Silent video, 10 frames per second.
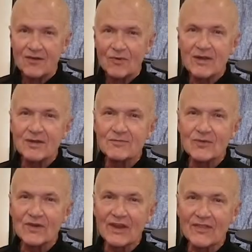Welcome
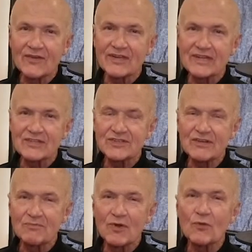to another edition
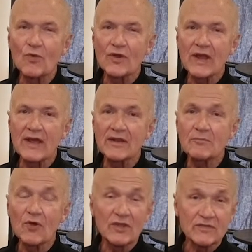of Put a Word on
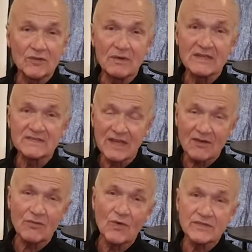It, brought to you by
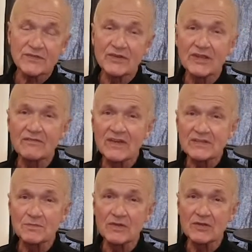Southwestern
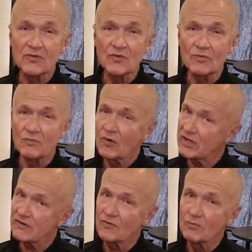Investment Group,
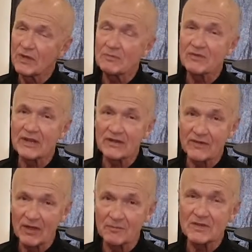wonderful people that have
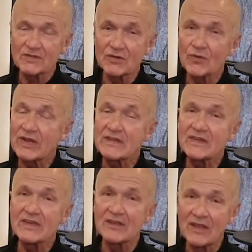helped us a great
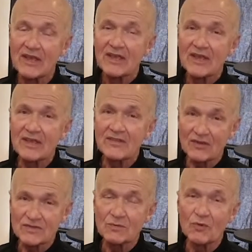deal in
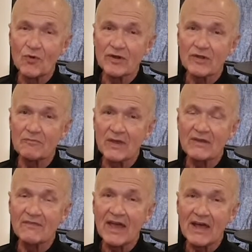their support of Men
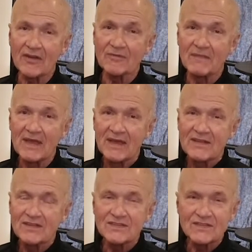of Valor.
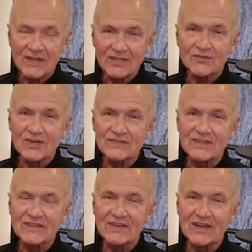This is an
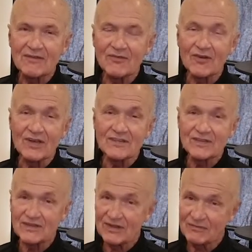interesting time for
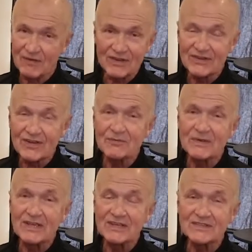us, in particular
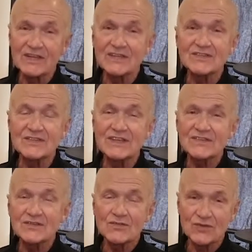because it is
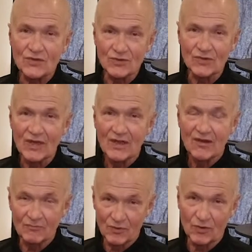season two
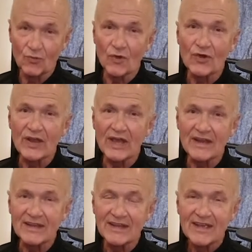of Put a Word
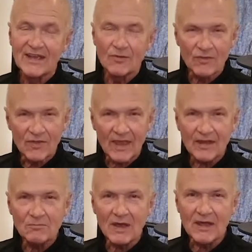on It. And with that
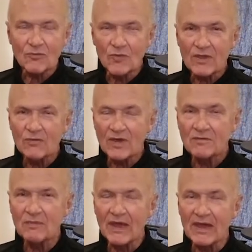in mind, we
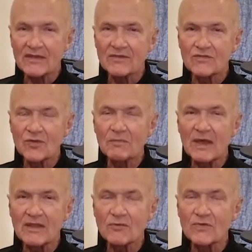went back to a
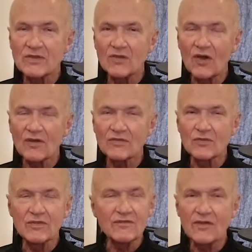man that we talked
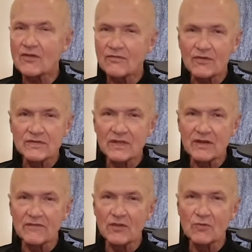to, the very first
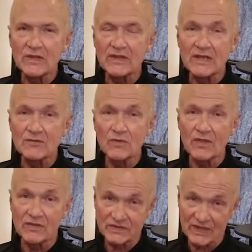interview we did
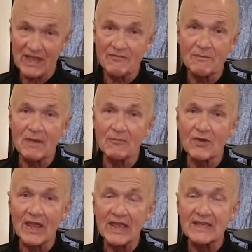with staff
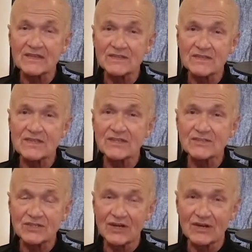member A.C.
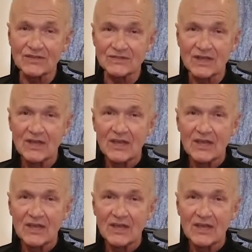Charles.